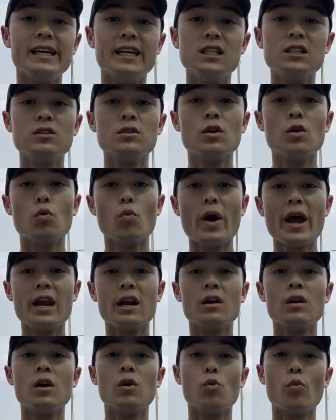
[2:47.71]
is
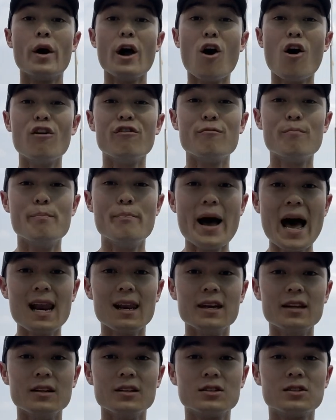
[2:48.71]
when we're off
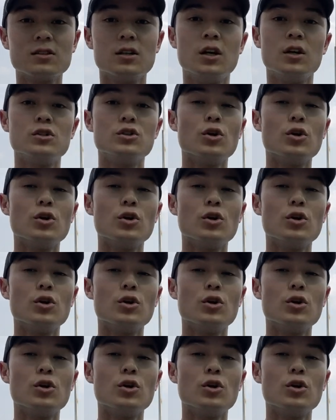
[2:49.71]
balance.